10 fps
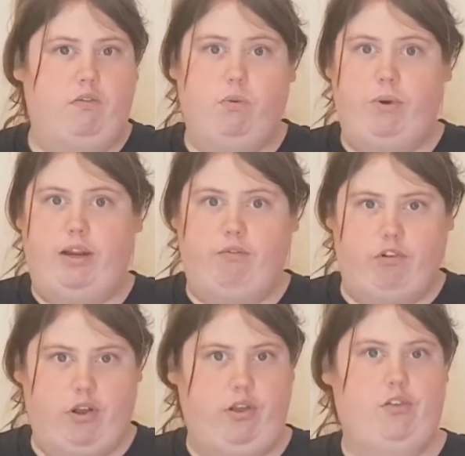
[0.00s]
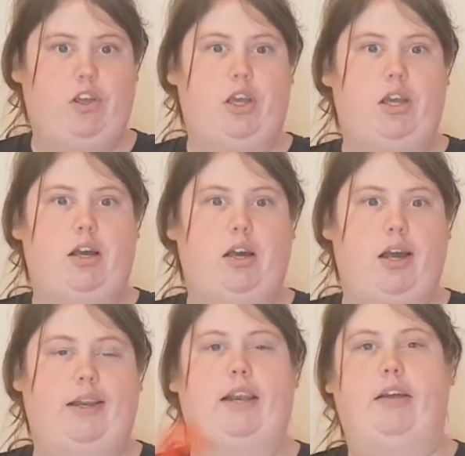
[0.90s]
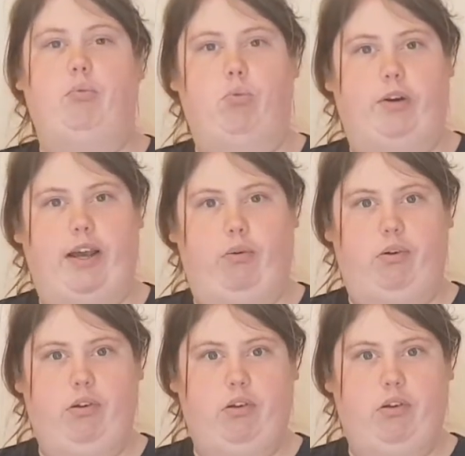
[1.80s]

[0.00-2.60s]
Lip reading: 14 throws and then they're worn out.